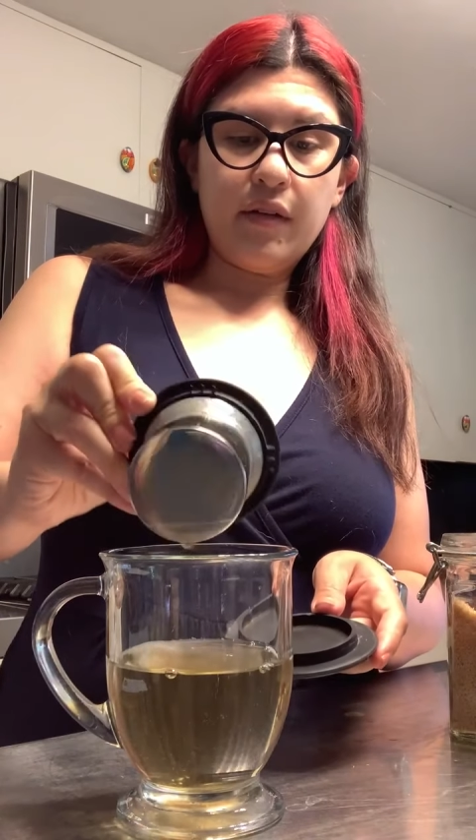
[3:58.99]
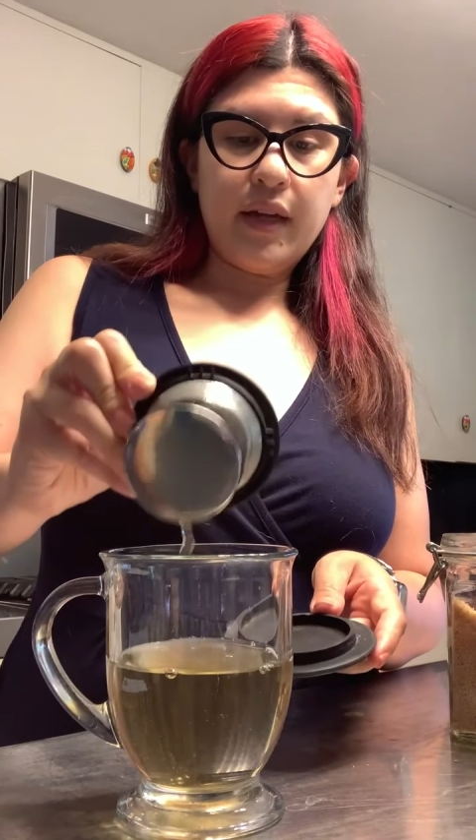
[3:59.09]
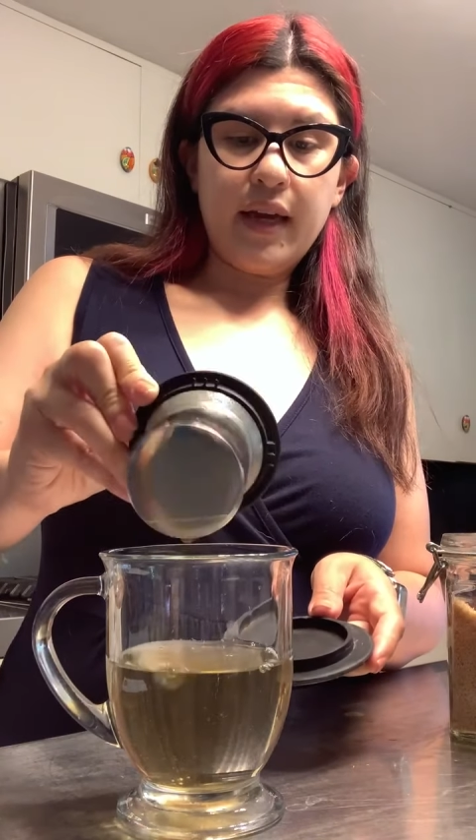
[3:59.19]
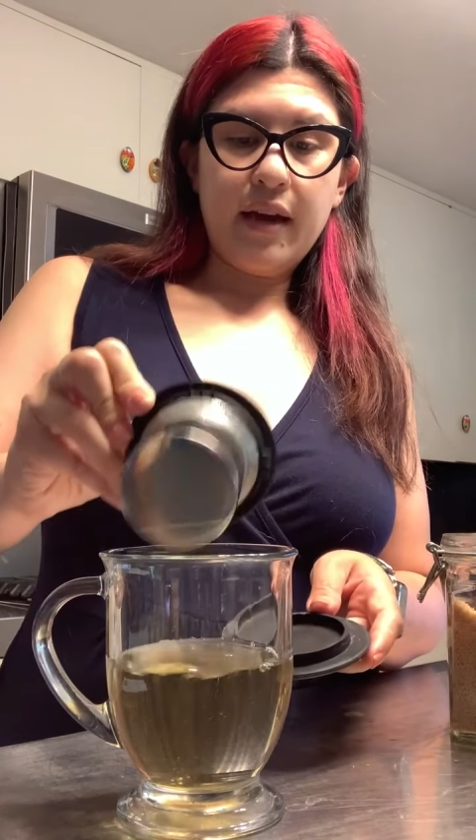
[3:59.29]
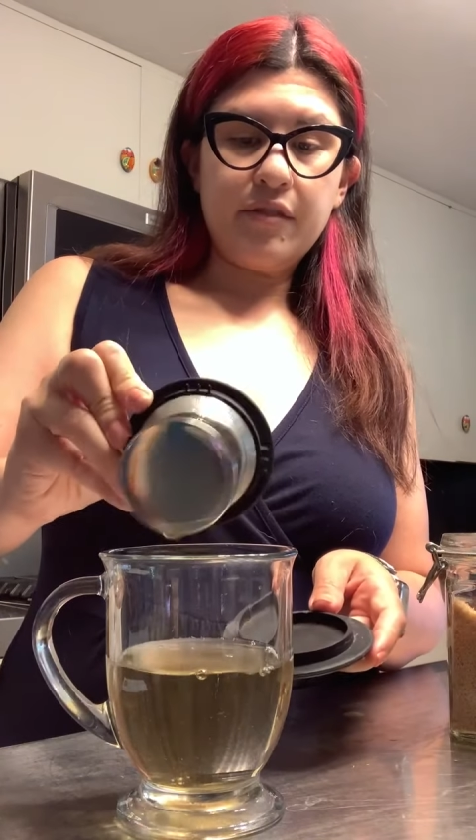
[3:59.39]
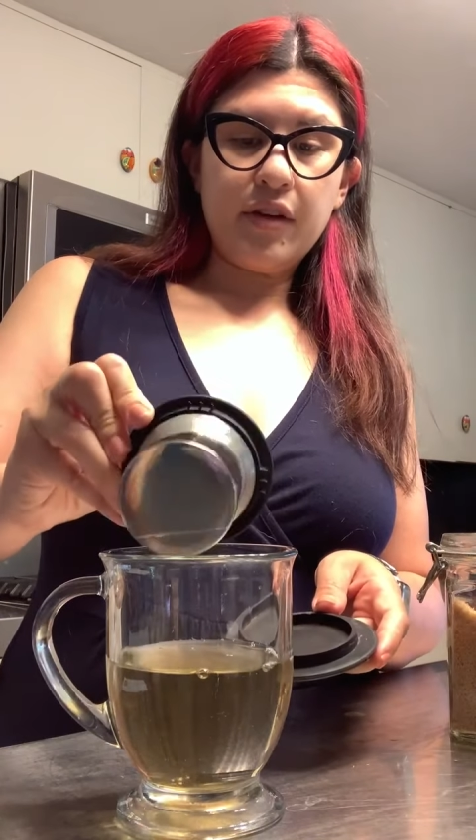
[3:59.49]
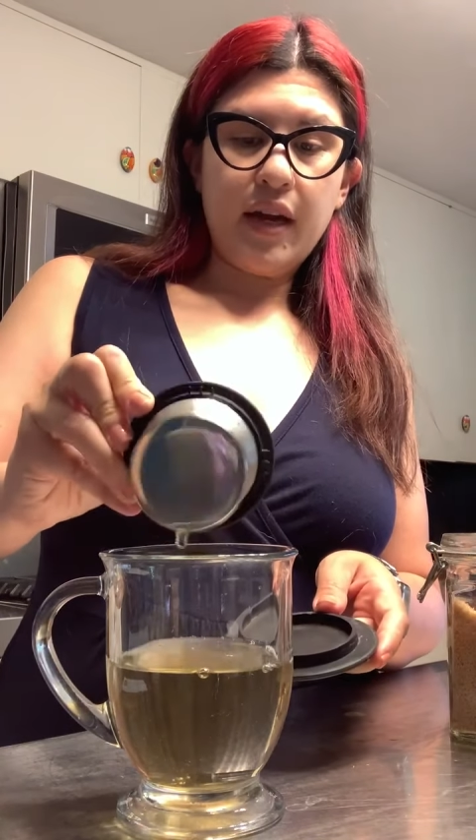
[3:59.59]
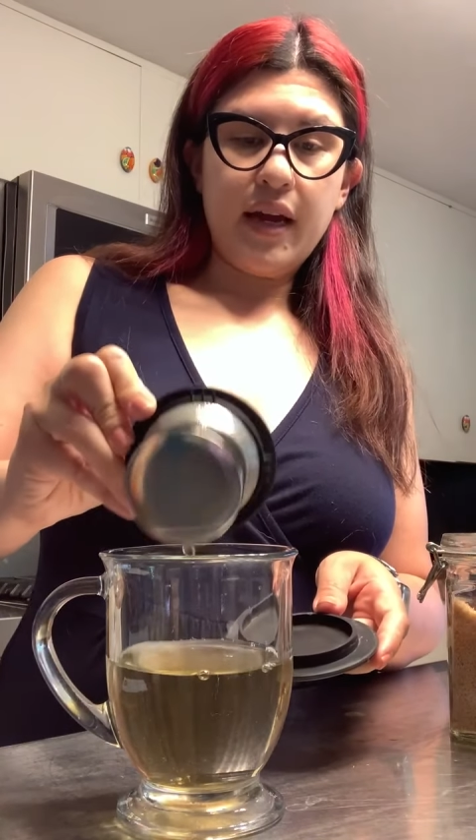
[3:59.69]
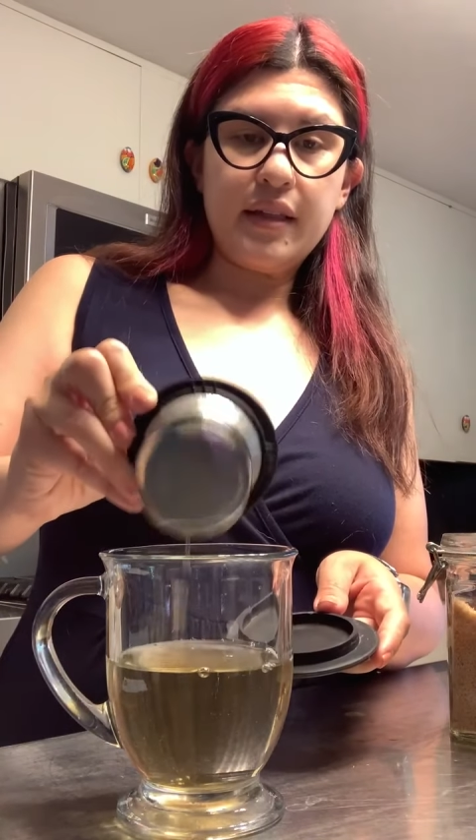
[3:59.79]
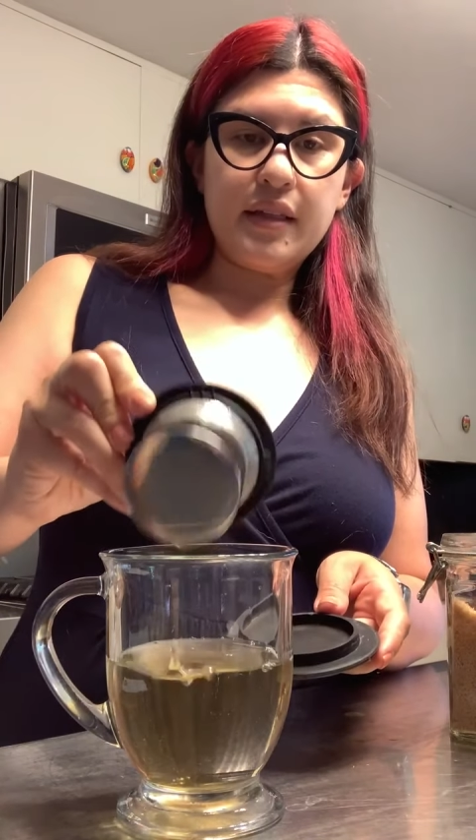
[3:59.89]
like after I
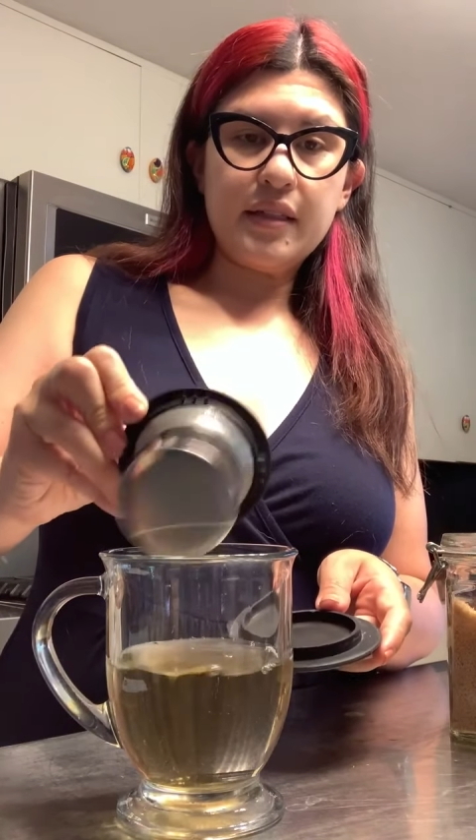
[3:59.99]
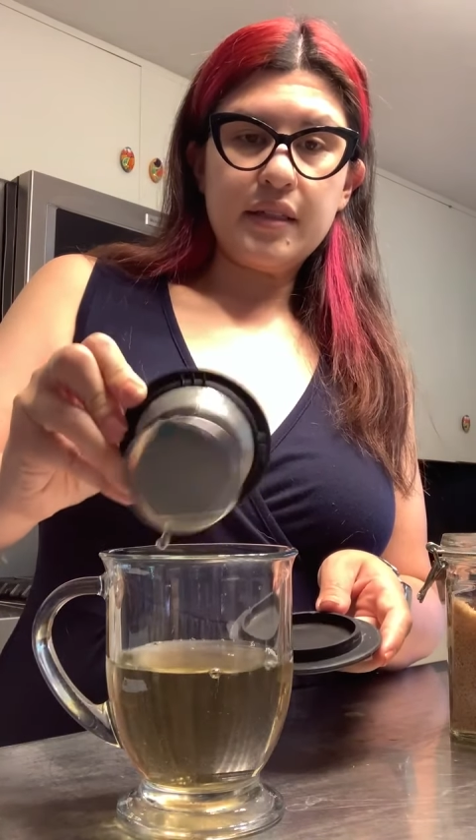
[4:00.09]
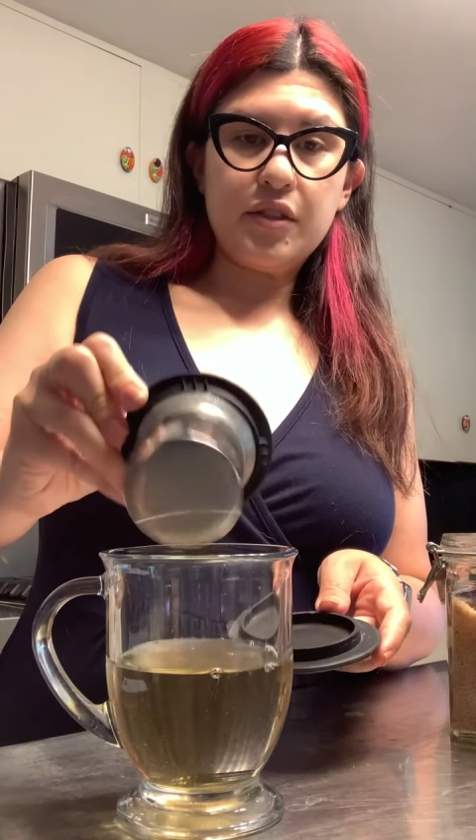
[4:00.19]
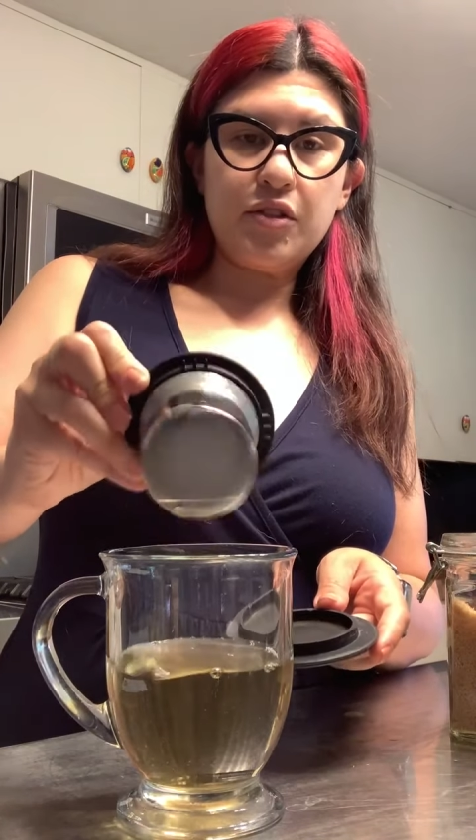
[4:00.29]
had this